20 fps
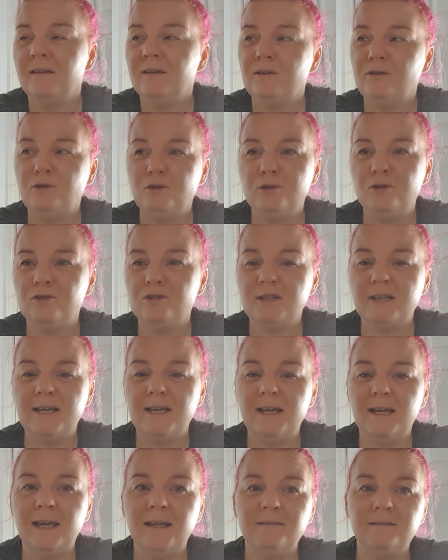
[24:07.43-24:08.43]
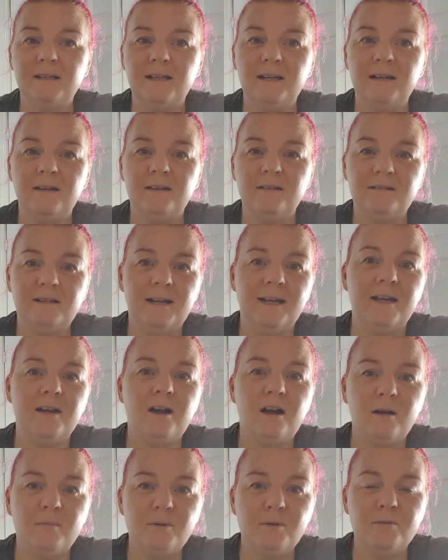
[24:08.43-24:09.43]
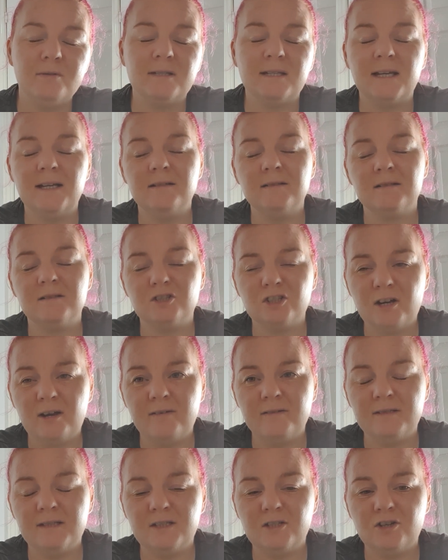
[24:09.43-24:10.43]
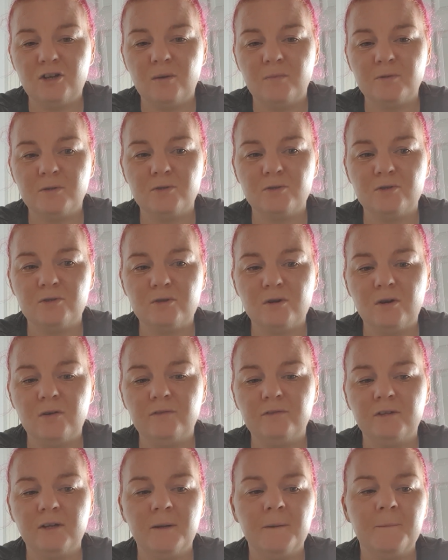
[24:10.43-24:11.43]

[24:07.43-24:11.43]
usually in like car boot sales and charity shops and stuff.